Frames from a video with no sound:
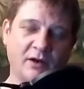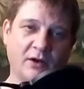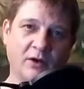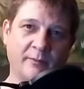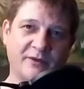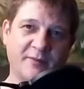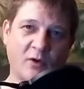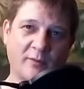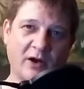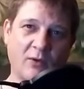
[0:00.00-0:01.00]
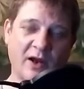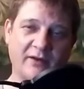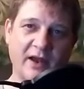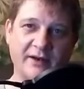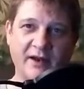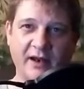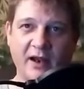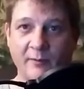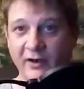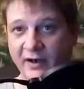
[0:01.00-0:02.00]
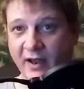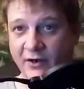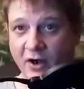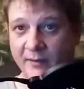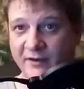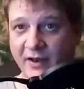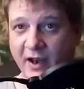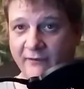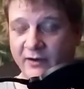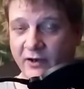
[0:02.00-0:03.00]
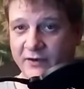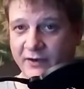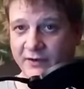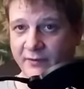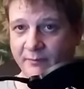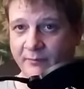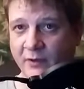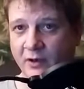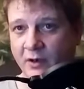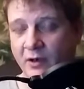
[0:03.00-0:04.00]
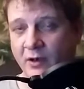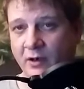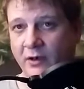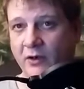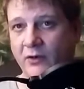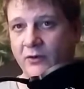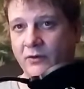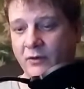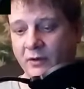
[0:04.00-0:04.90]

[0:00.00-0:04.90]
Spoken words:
smoke marijuana that day. How many nanograms did they have in their system? You know,